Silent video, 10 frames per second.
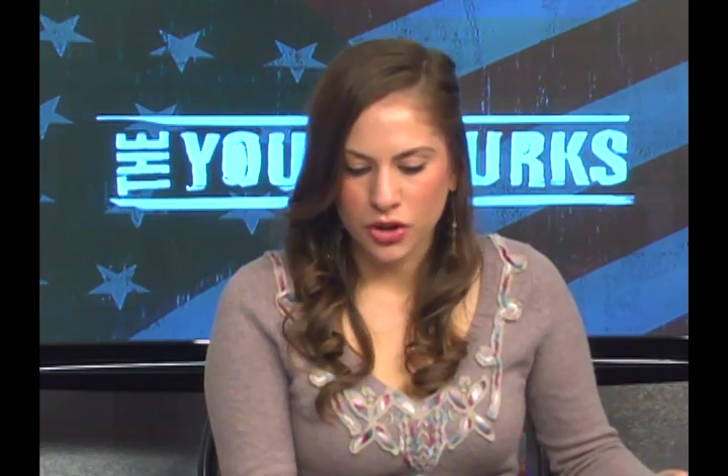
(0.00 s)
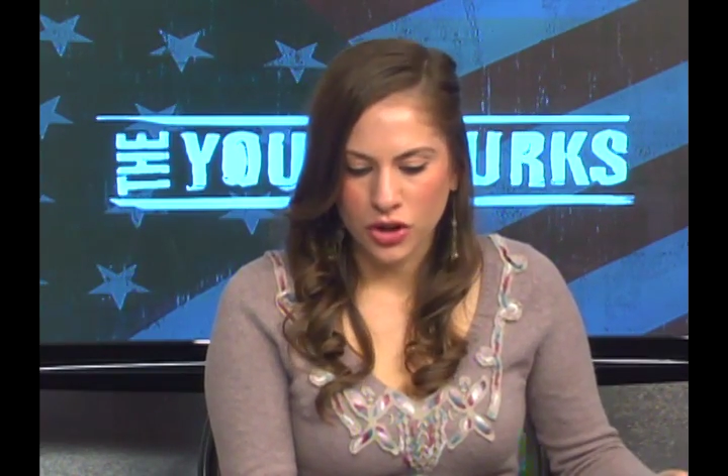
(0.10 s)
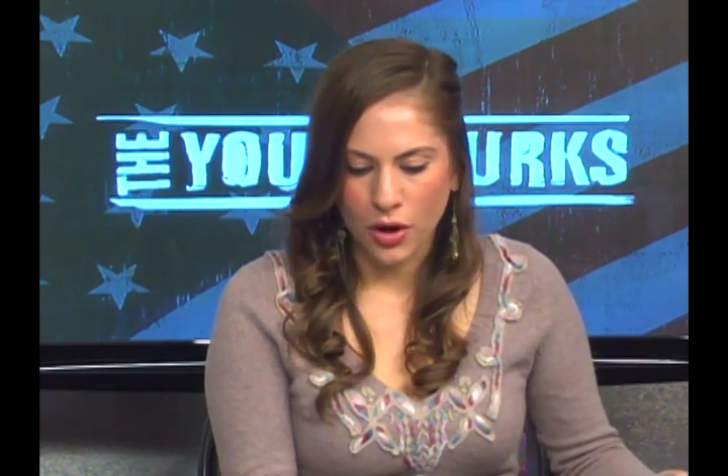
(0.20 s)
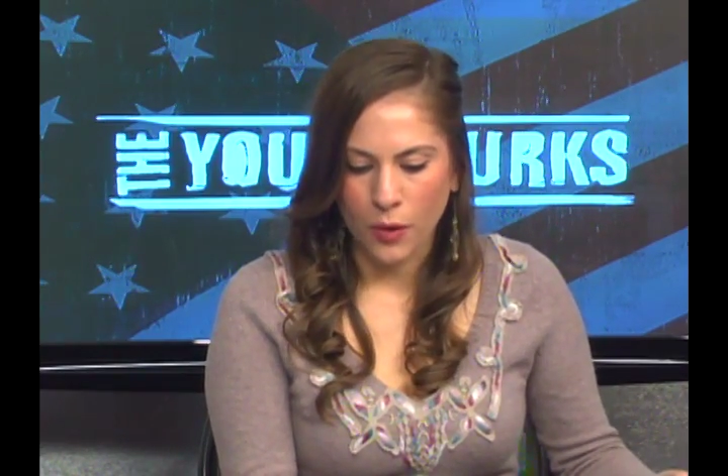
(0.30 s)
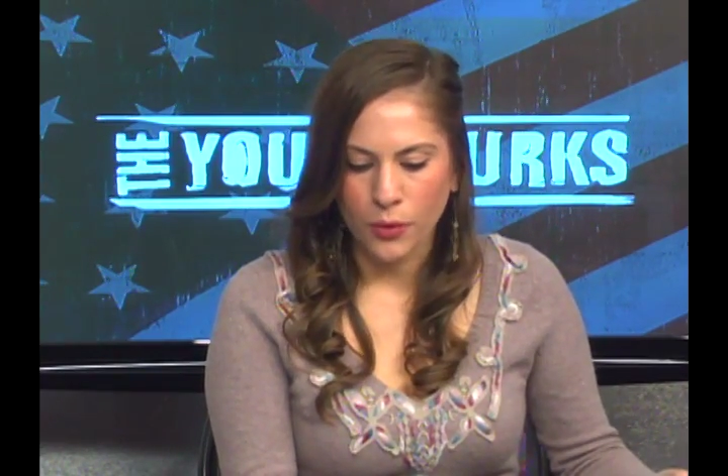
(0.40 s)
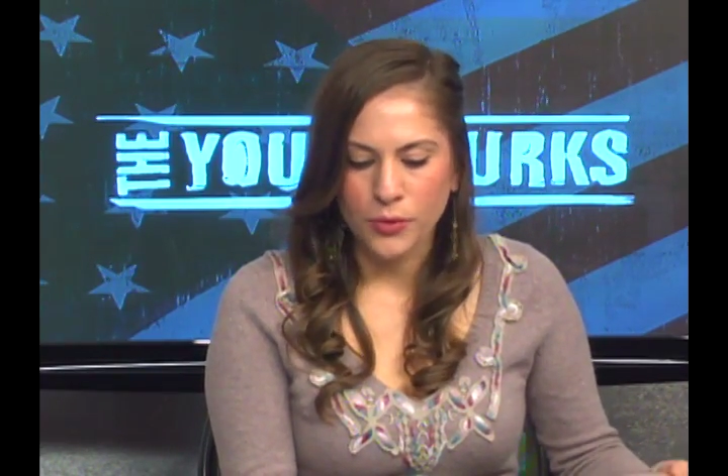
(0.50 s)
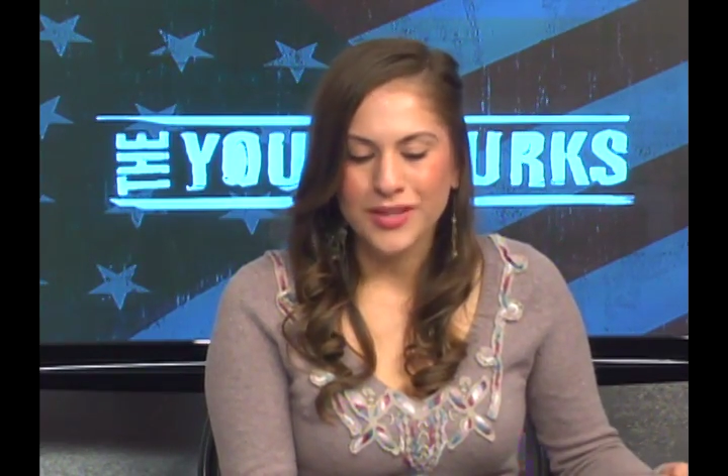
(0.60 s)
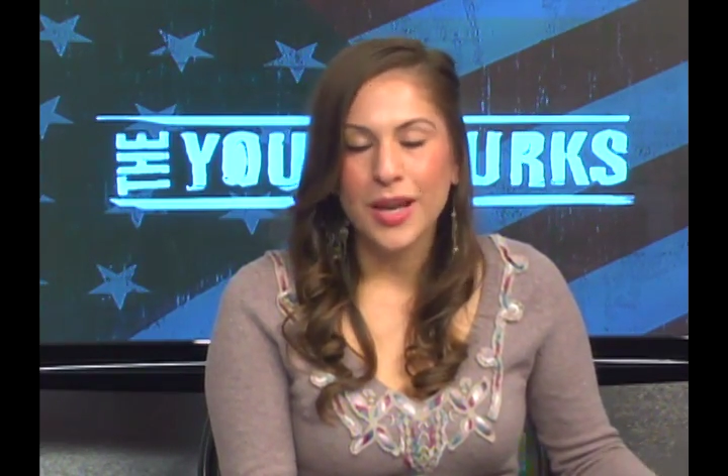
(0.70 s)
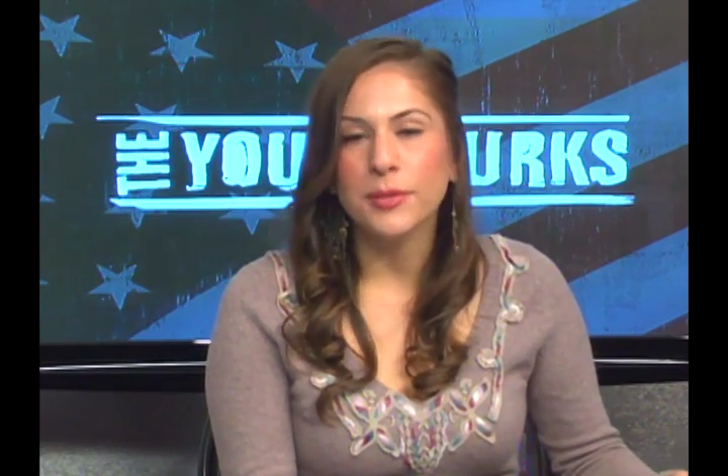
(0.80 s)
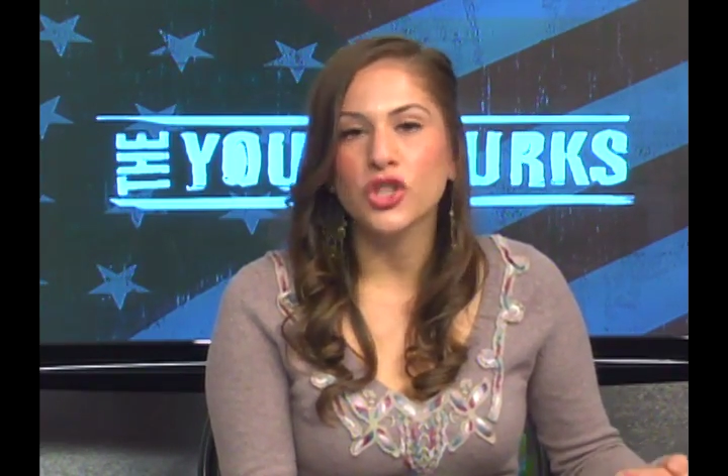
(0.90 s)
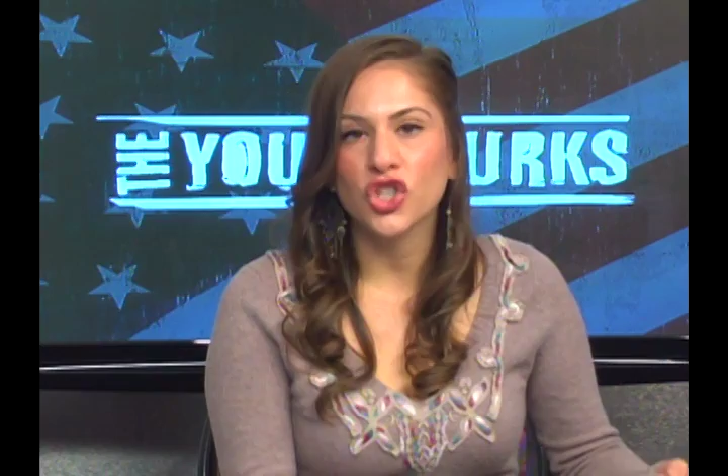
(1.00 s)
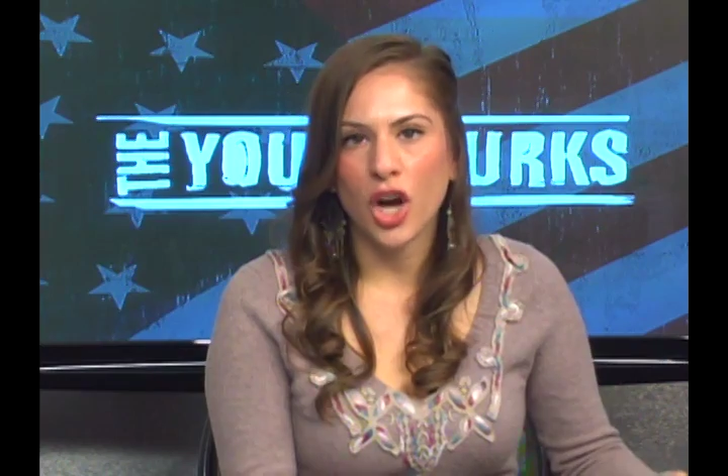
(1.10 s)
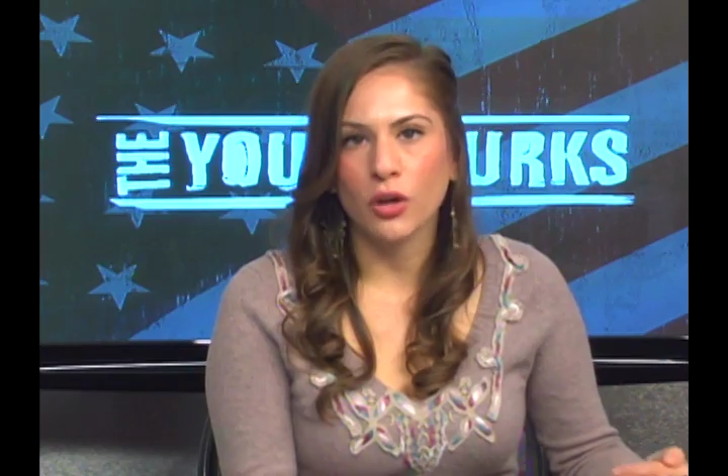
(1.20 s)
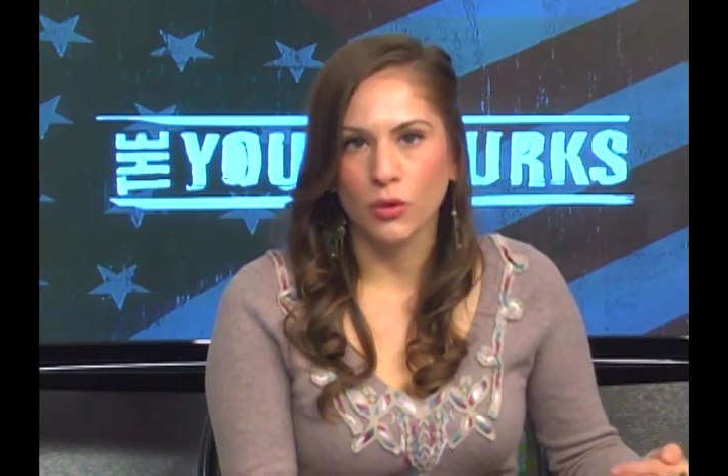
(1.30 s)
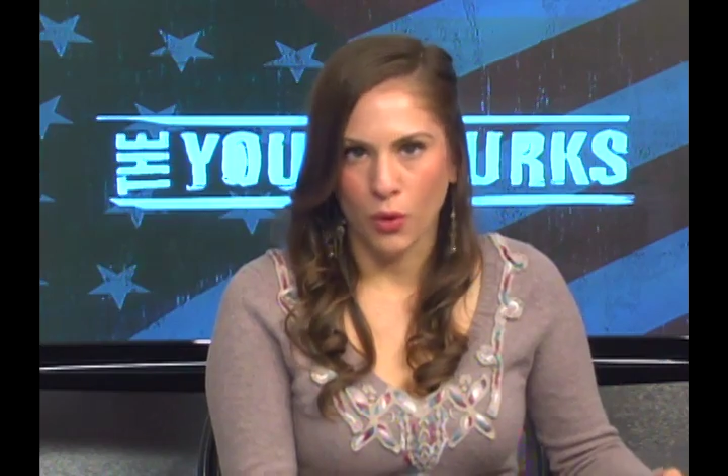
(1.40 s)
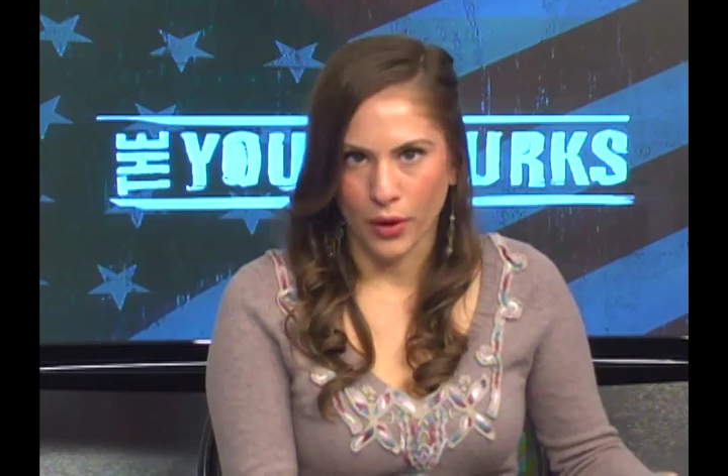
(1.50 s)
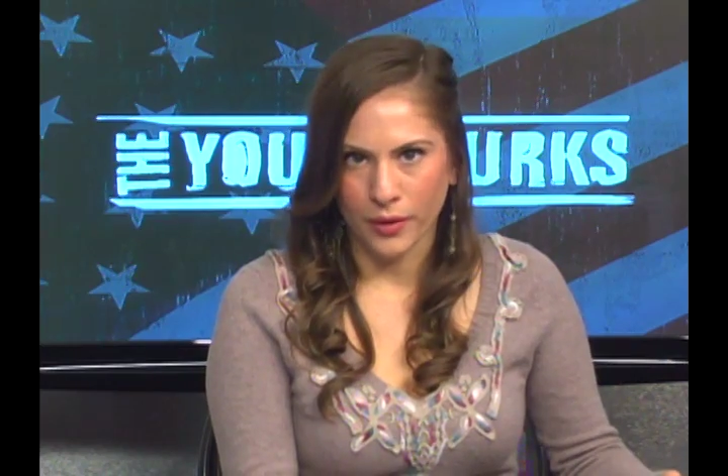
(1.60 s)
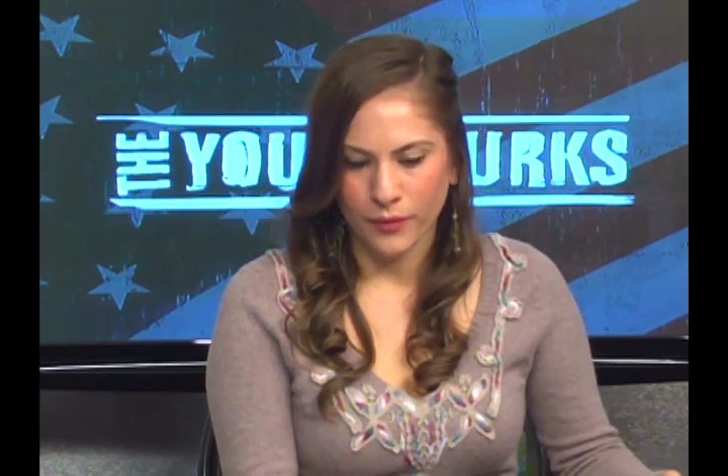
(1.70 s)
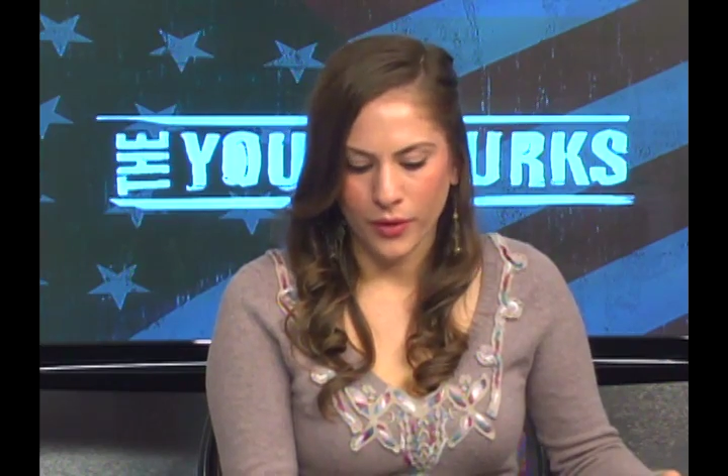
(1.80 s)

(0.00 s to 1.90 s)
show, whose name is Chuck Lorre.